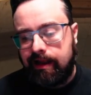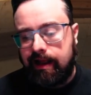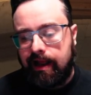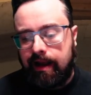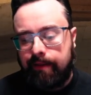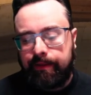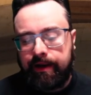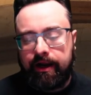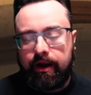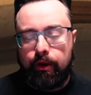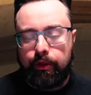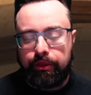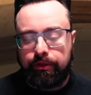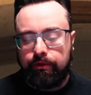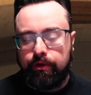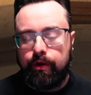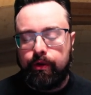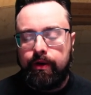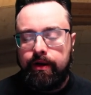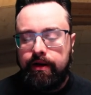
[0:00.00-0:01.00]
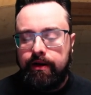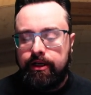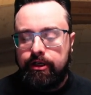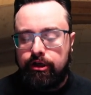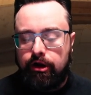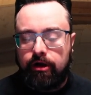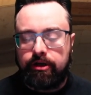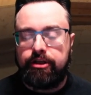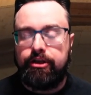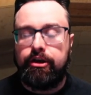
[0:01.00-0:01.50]
I'm going to go through,
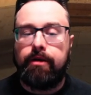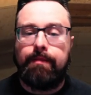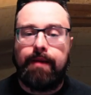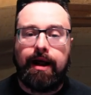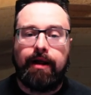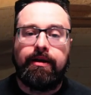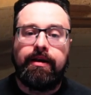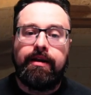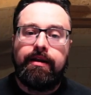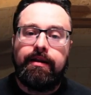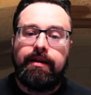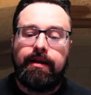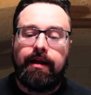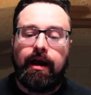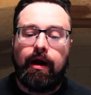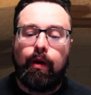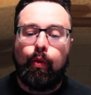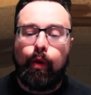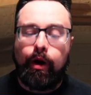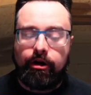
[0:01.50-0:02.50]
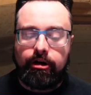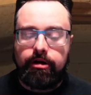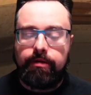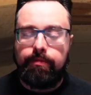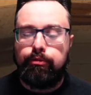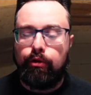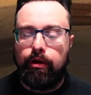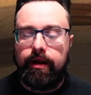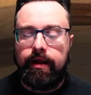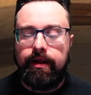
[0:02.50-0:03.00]
talk to you about where to
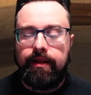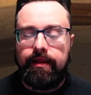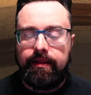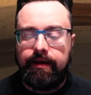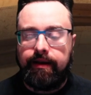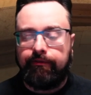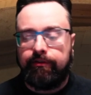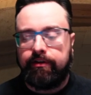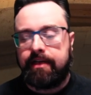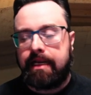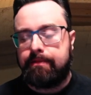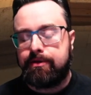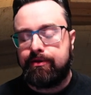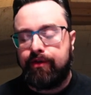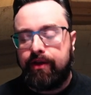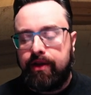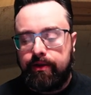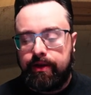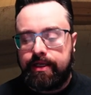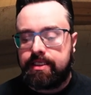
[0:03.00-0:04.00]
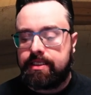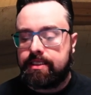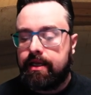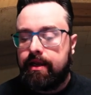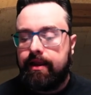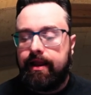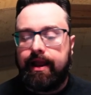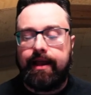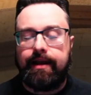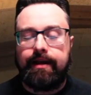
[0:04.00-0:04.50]
deploy the different types of units,
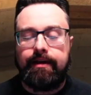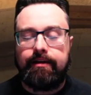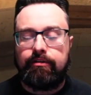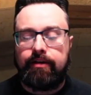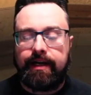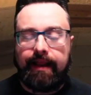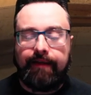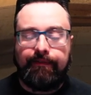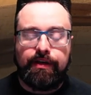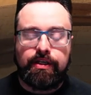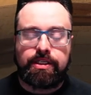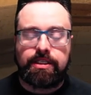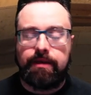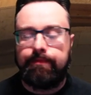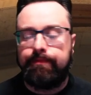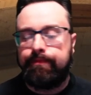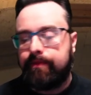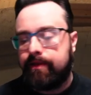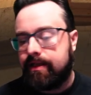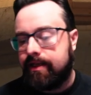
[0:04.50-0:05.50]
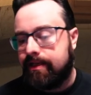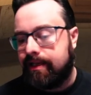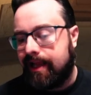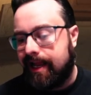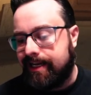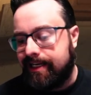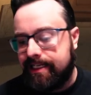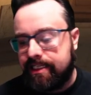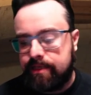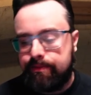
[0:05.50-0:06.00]
and try to give you some
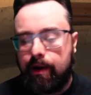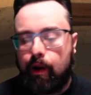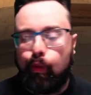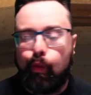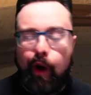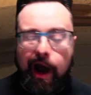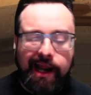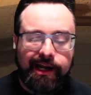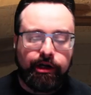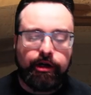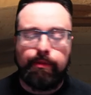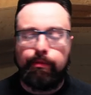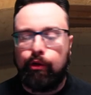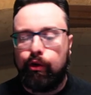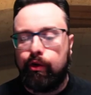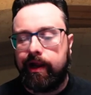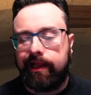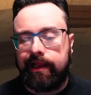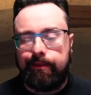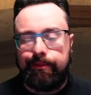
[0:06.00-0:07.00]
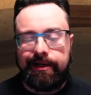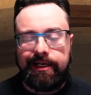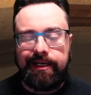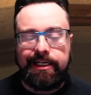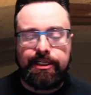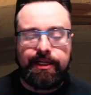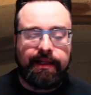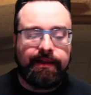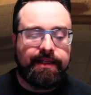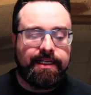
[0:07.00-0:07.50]
ideas about why you're deploying them
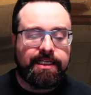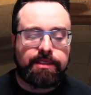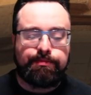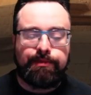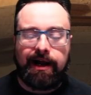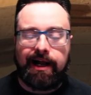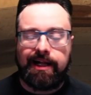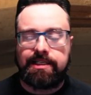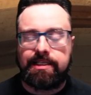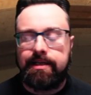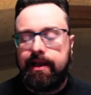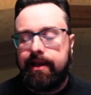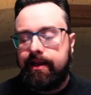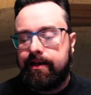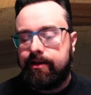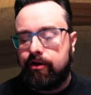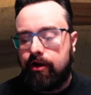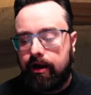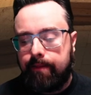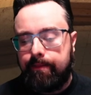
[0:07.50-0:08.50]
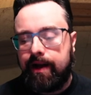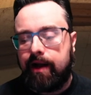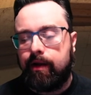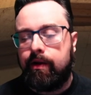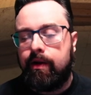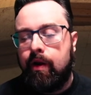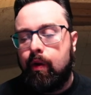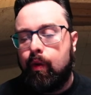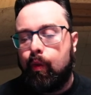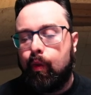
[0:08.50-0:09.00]
in these spots, talk about
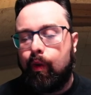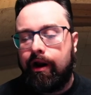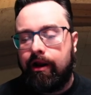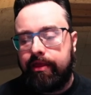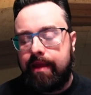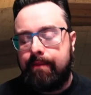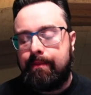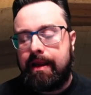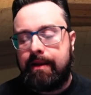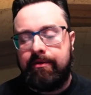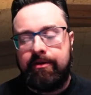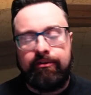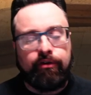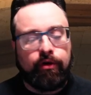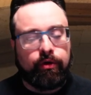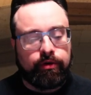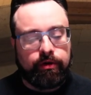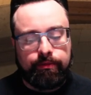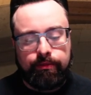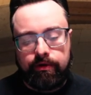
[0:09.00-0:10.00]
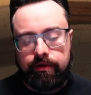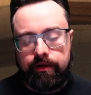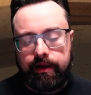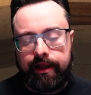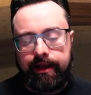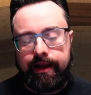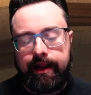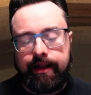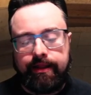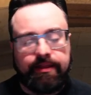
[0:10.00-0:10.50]
where they may be vulnerable,
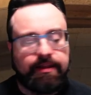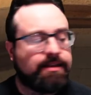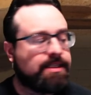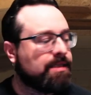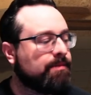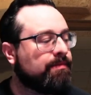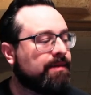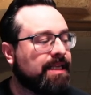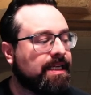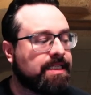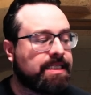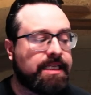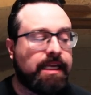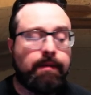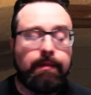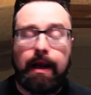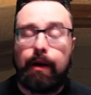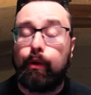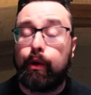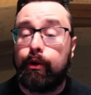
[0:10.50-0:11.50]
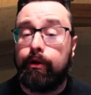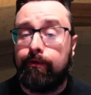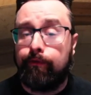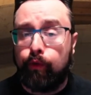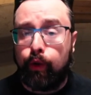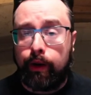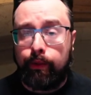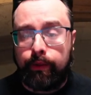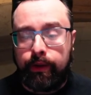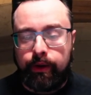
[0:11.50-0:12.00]
and some things that you might want to
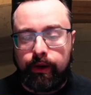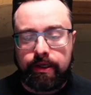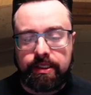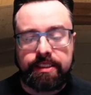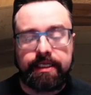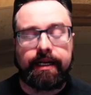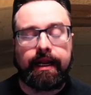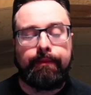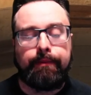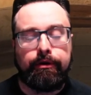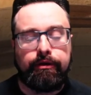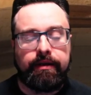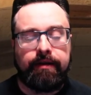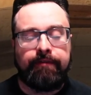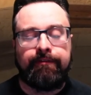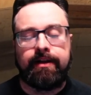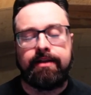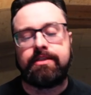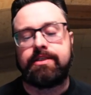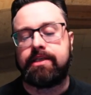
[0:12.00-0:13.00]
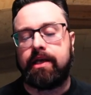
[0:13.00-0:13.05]
avoid when you are setting up your defense.